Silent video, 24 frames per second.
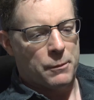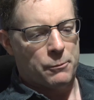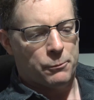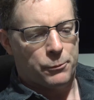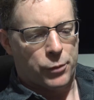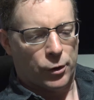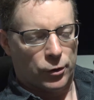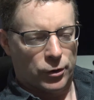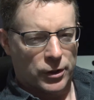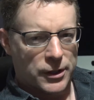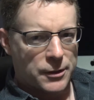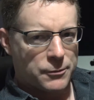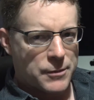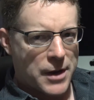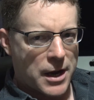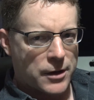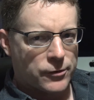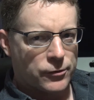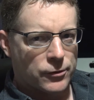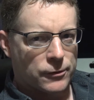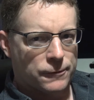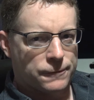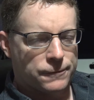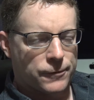pulling
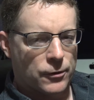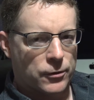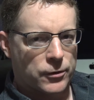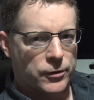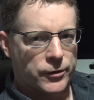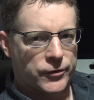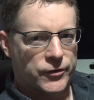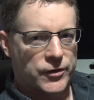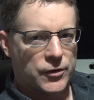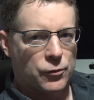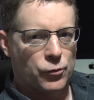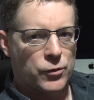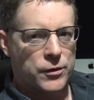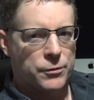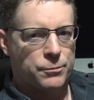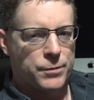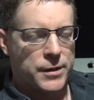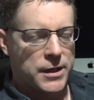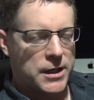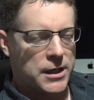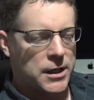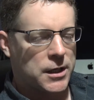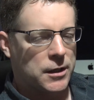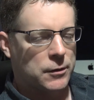manual focus with
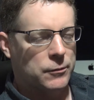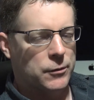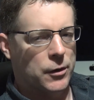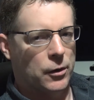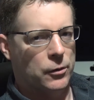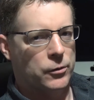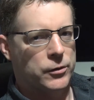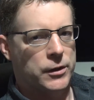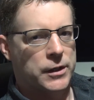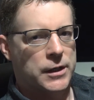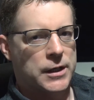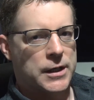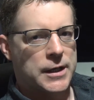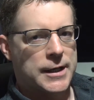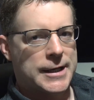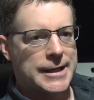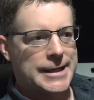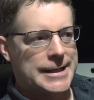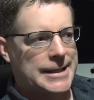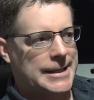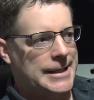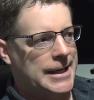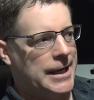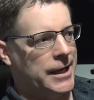peaking mode
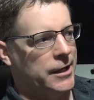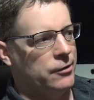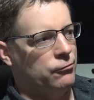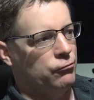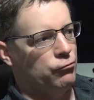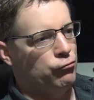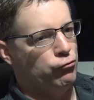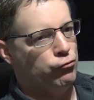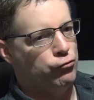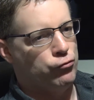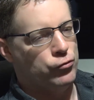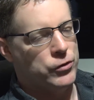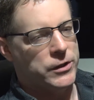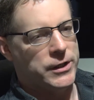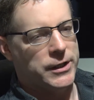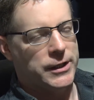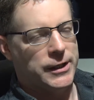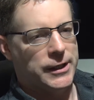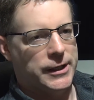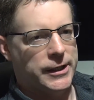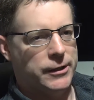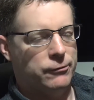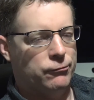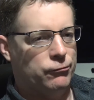can
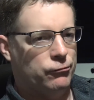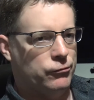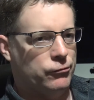really